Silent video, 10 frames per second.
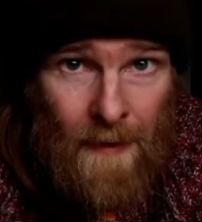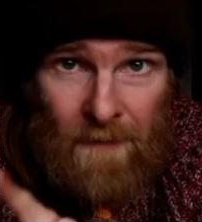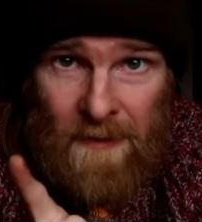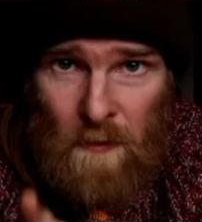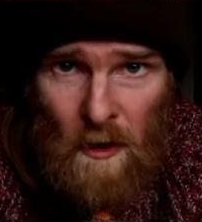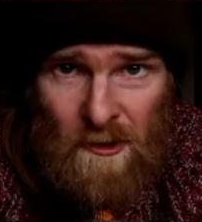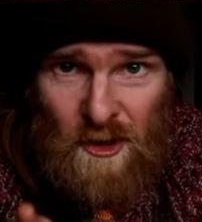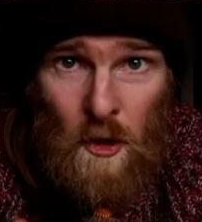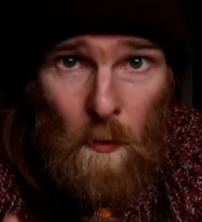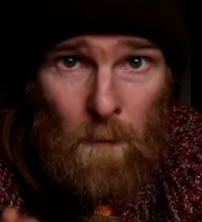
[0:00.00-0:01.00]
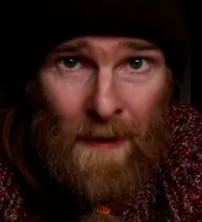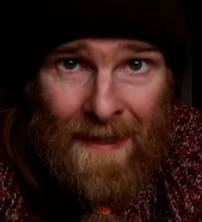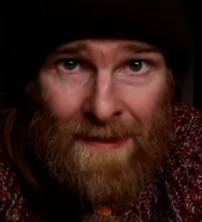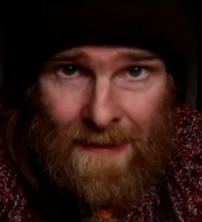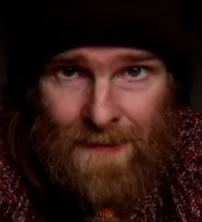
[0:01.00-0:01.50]
If you're not sure what
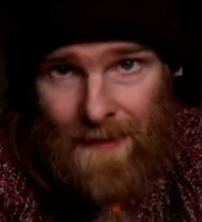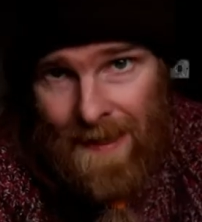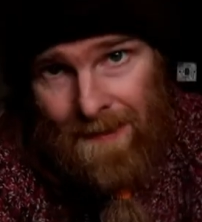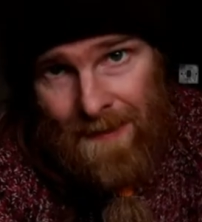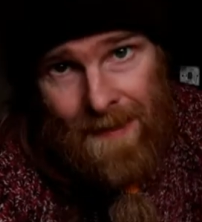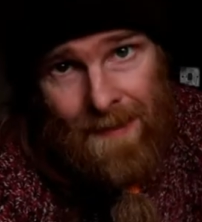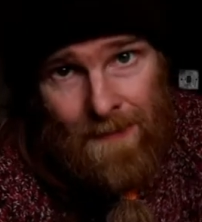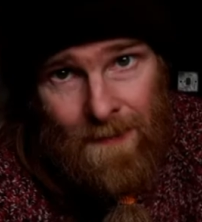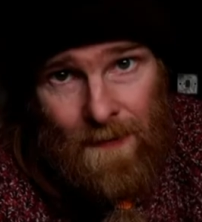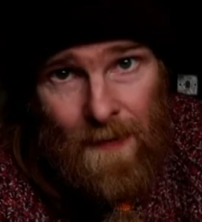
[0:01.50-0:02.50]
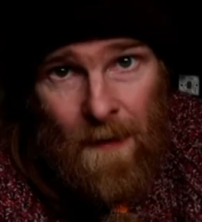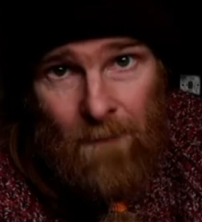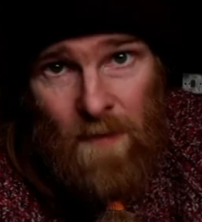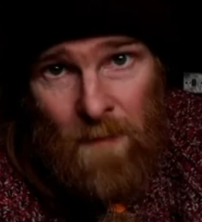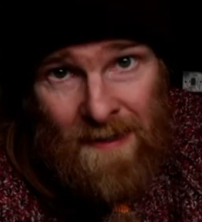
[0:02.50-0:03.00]
blaand is, it is
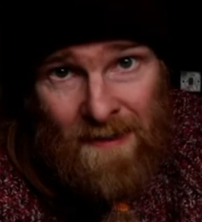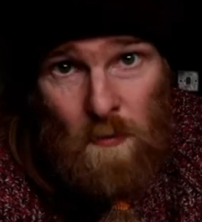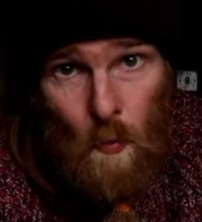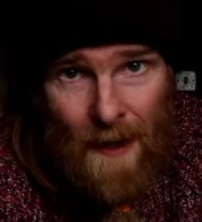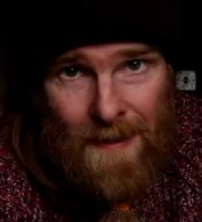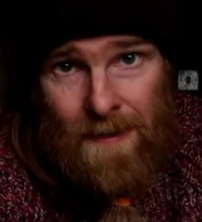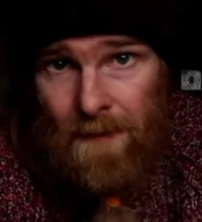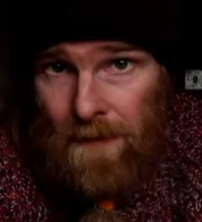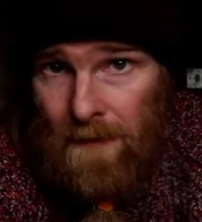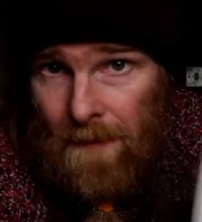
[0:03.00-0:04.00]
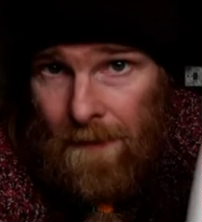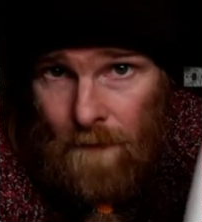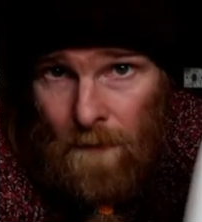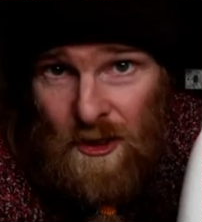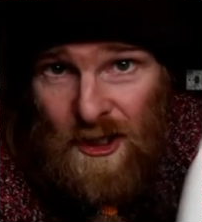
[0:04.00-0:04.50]
fermented whey
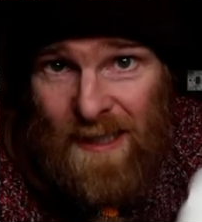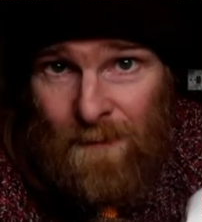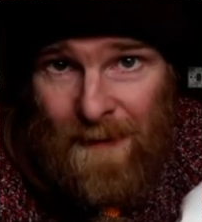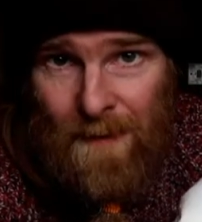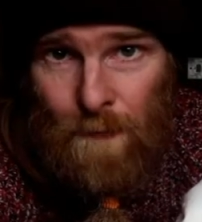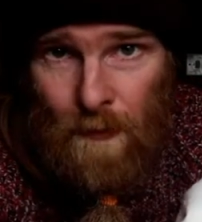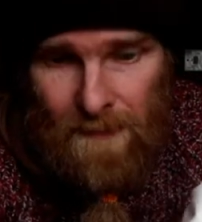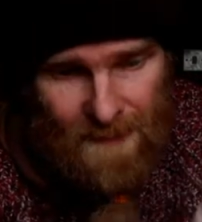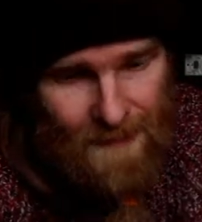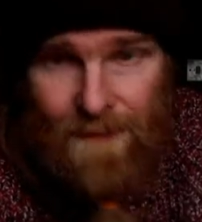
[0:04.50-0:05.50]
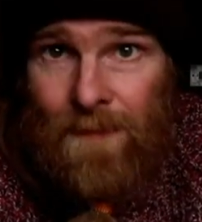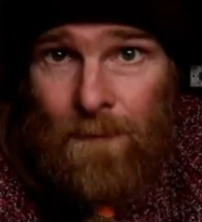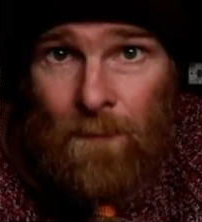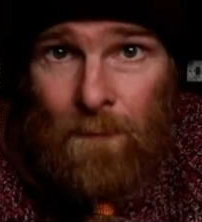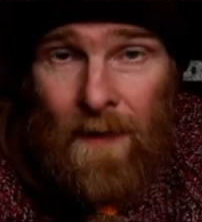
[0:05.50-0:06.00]
from the cheese making process.
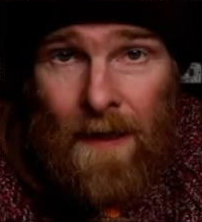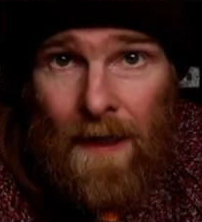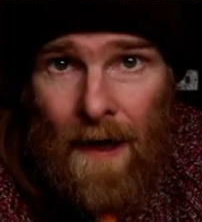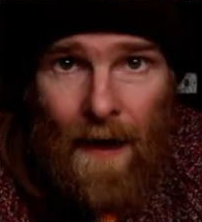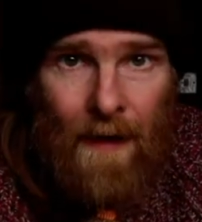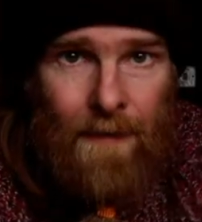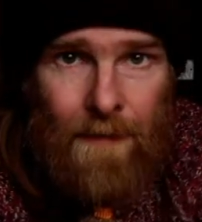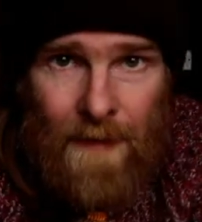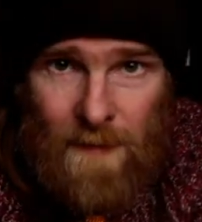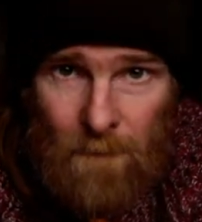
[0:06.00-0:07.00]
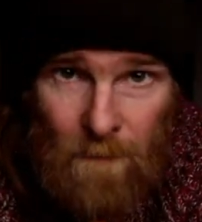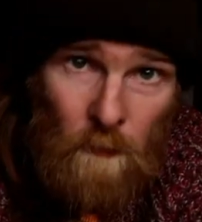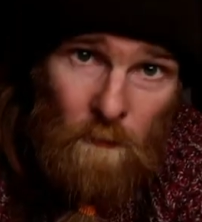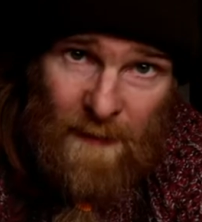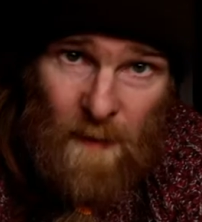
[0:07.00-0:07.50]
There's a
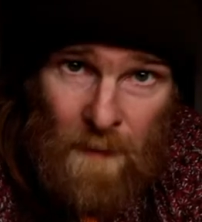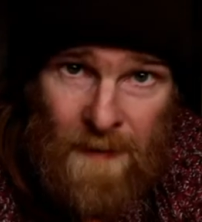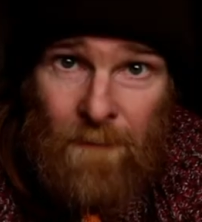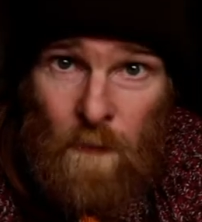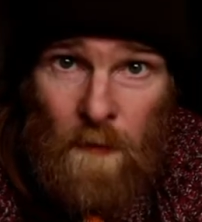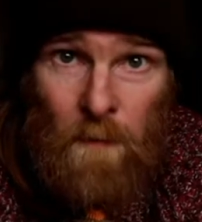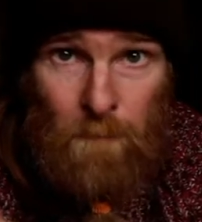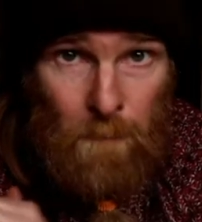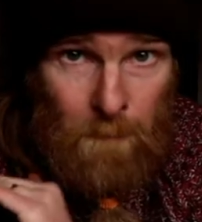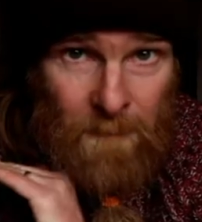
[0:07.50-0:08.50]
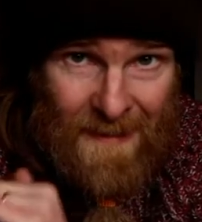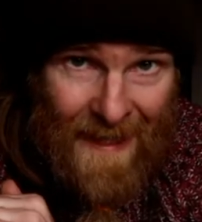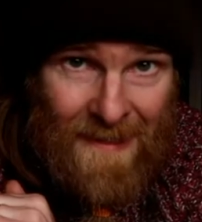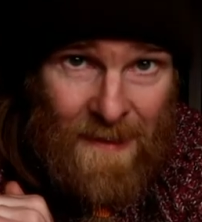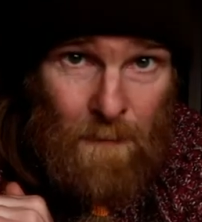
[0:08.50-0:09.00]
full recipe for the
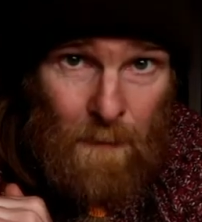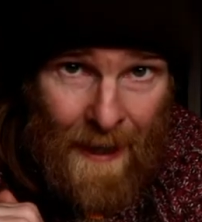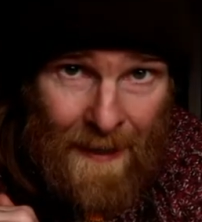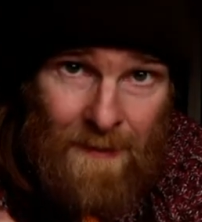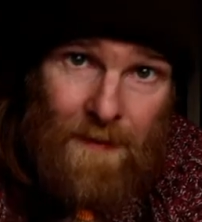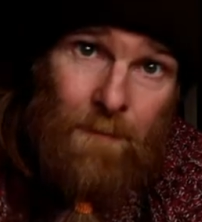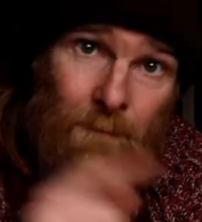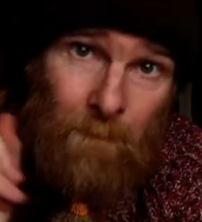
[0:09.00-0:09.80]
standard blaand